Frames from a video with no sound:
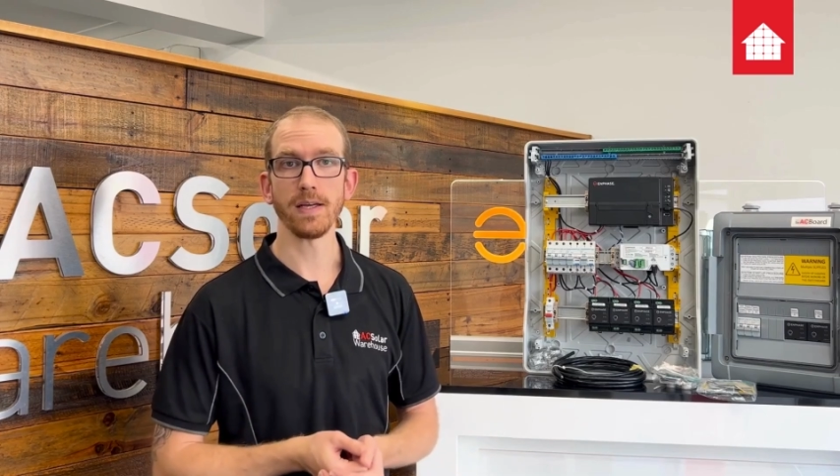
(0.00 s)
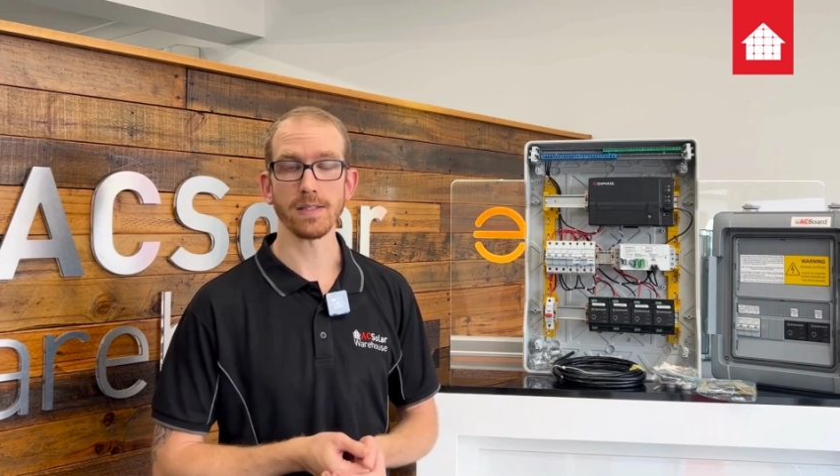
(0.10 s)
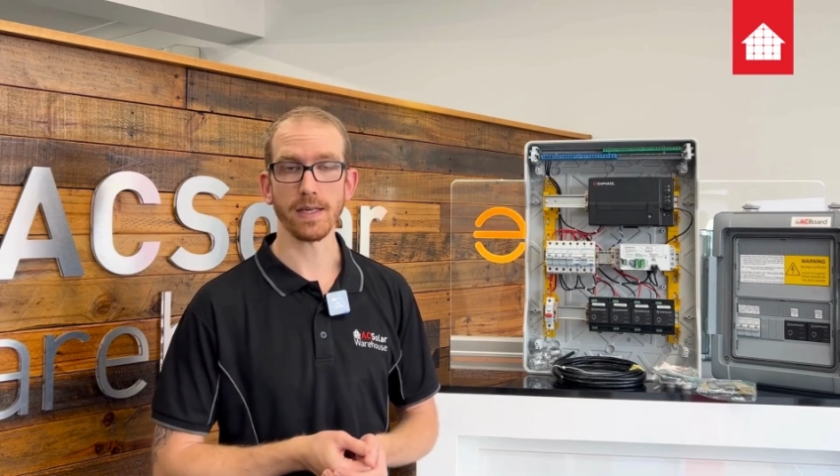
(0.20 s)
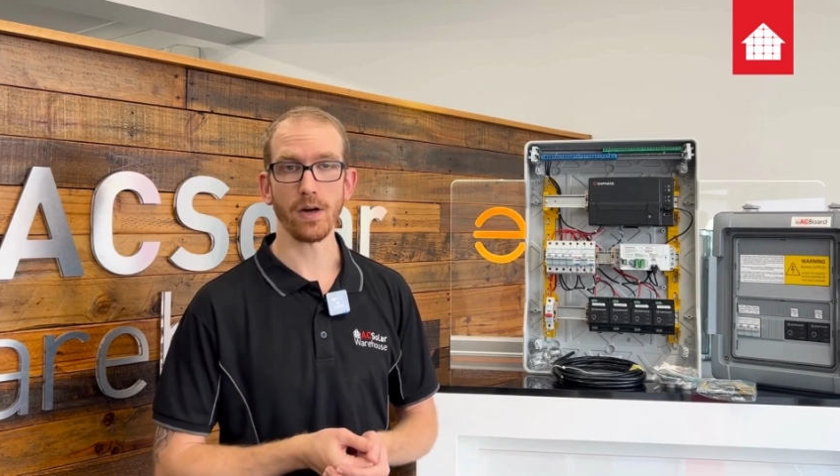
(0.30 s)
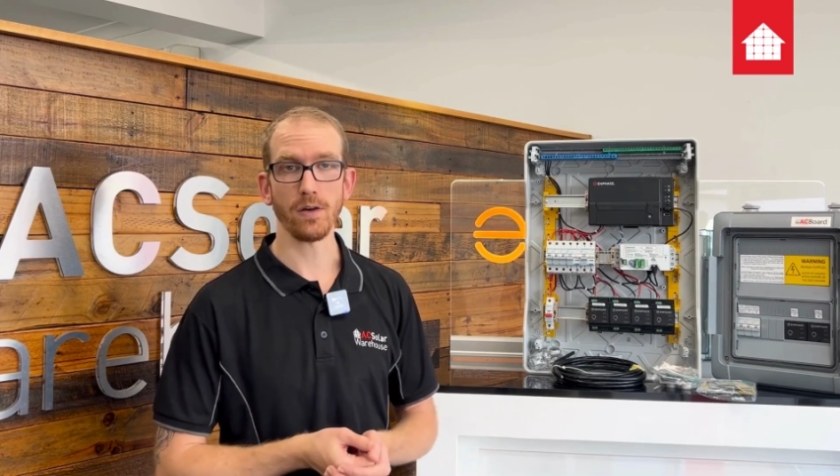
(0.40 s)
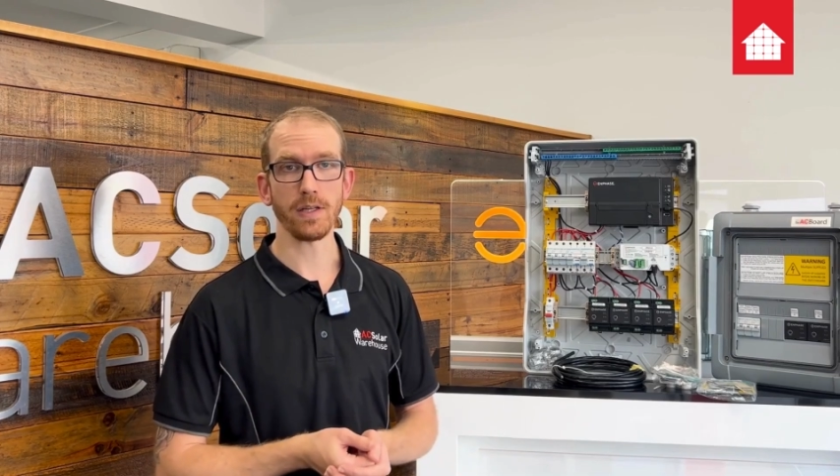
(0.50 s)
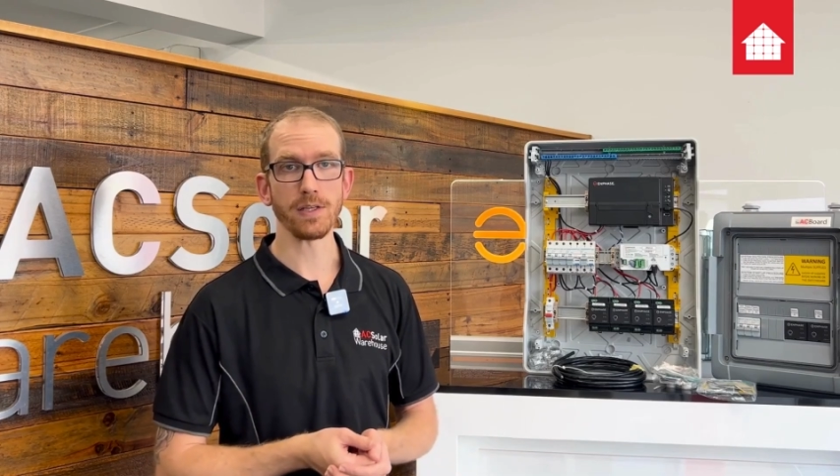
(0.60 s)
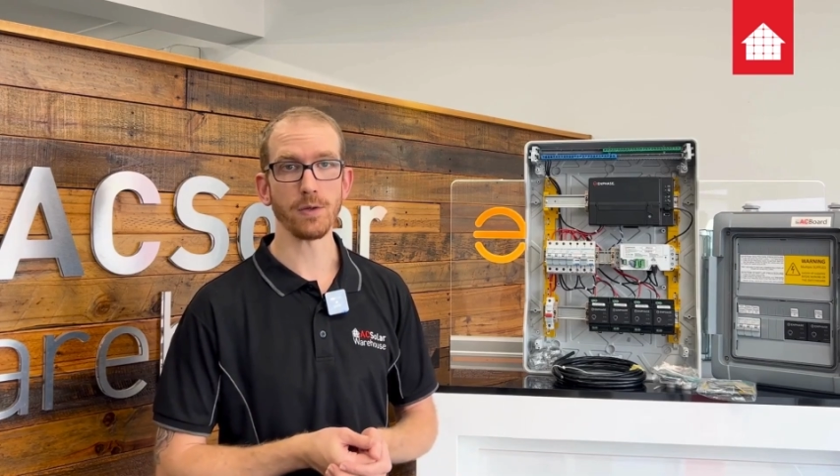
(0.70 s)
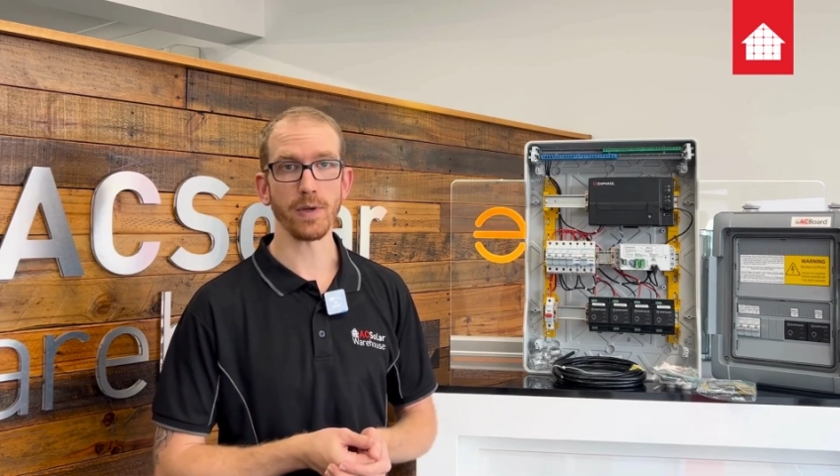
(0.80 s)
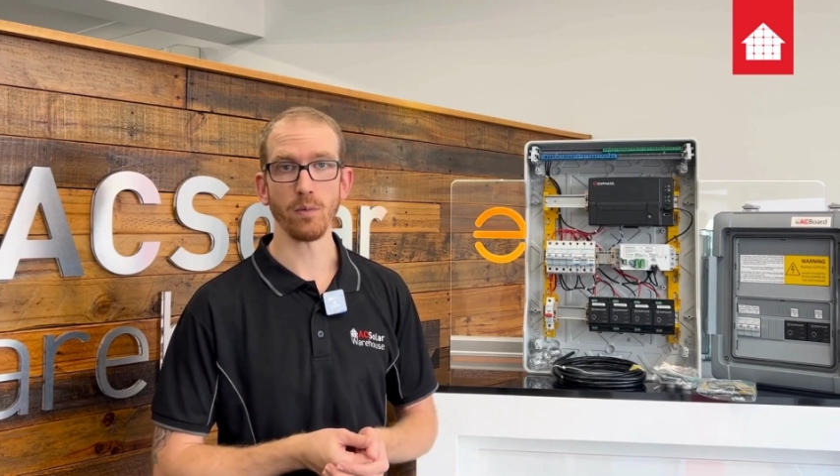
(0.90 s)
are currently
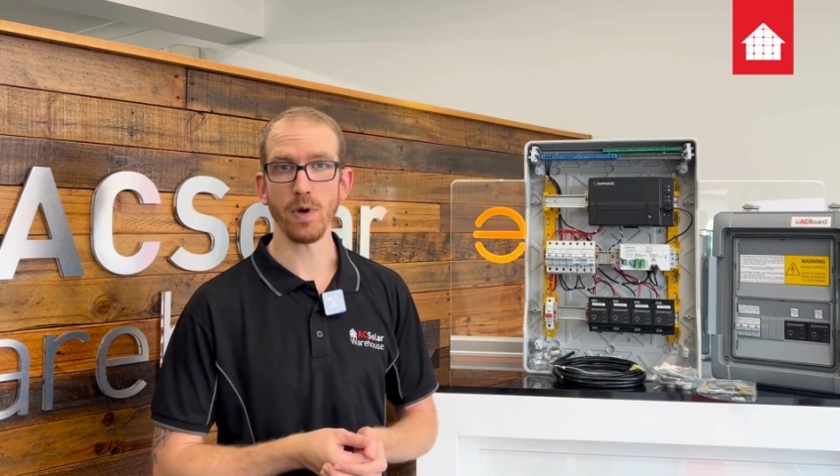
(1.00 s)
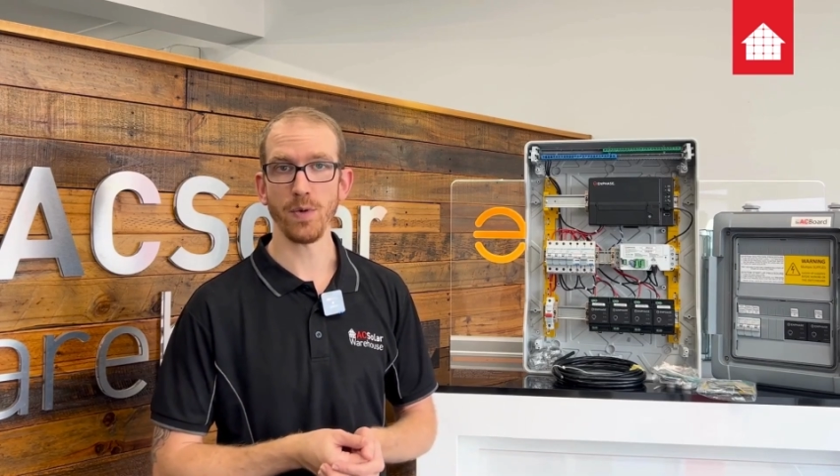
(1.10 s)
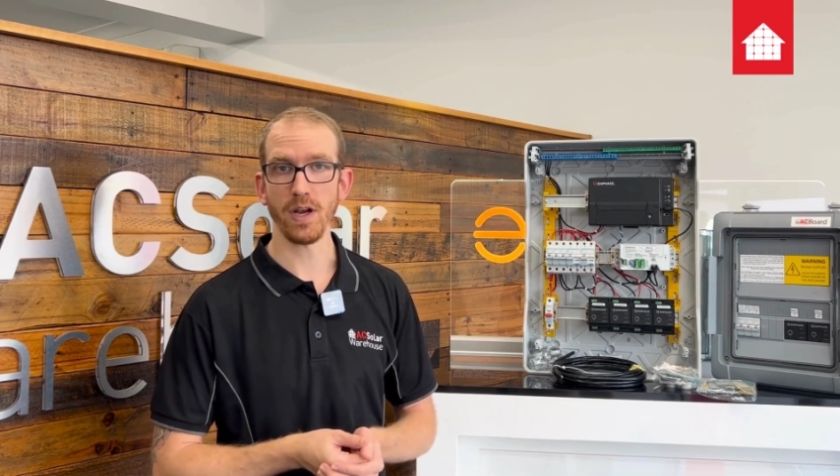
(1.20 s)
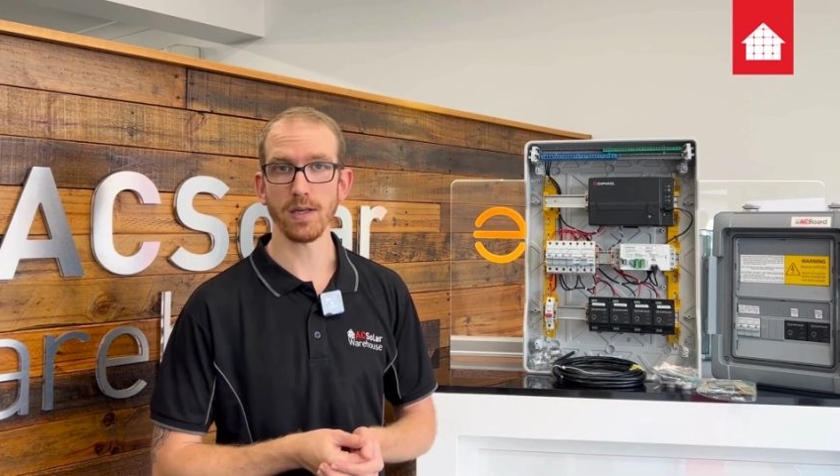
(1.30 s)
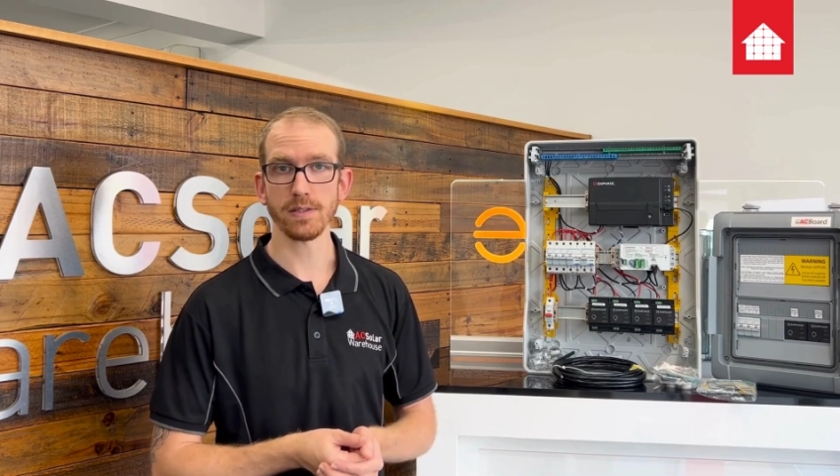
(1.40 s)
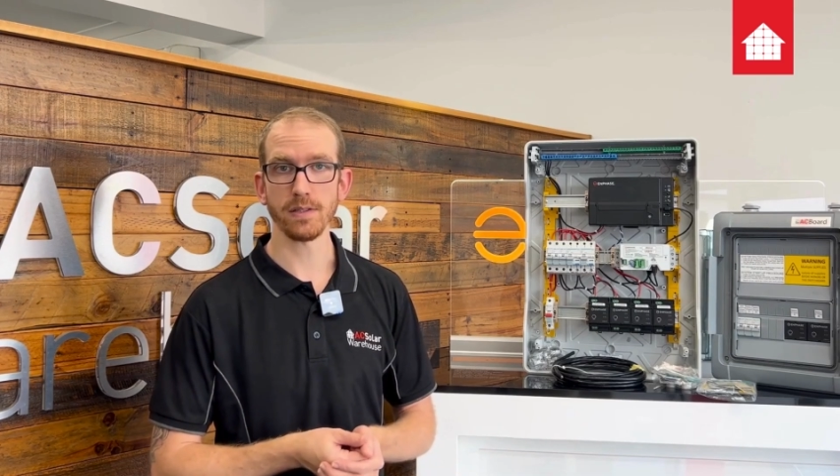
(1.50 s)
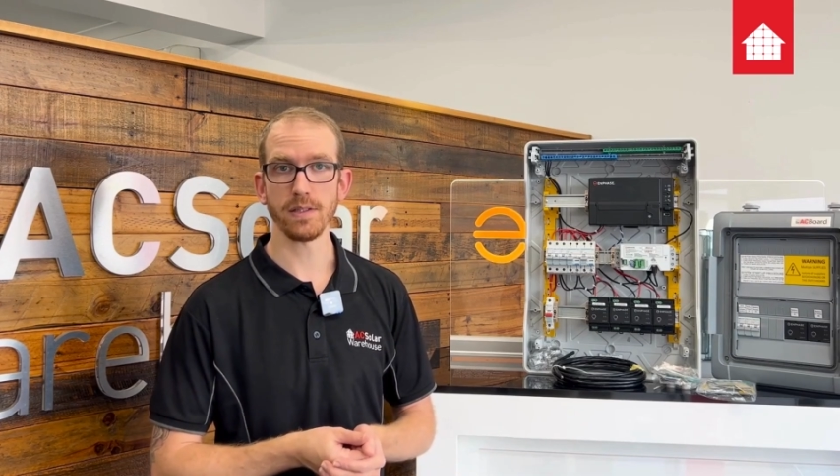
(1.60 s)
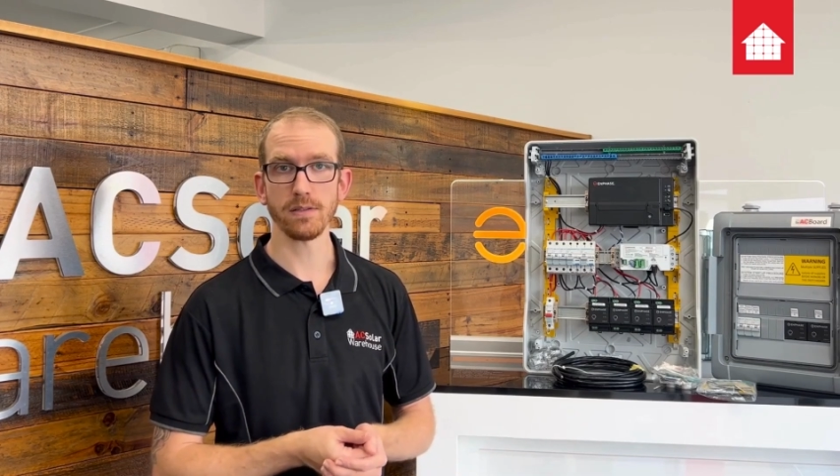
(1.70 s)
doing a webinar series.